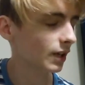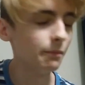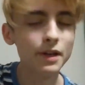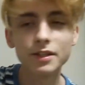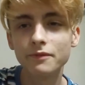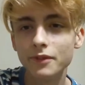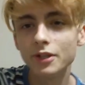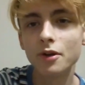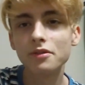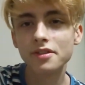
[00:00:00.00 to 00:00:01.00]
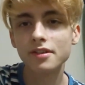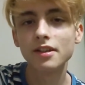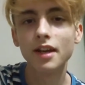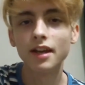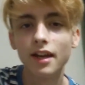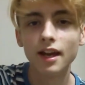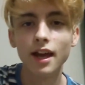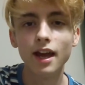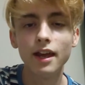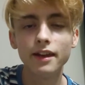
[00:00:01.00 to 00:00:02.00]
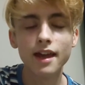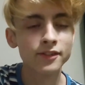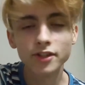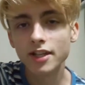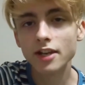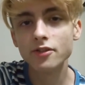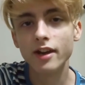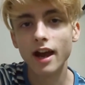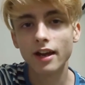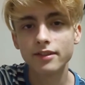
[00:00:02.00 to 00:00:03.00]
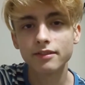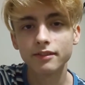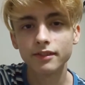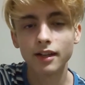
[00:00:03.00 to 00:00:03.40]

make some videos, and entertain you guys.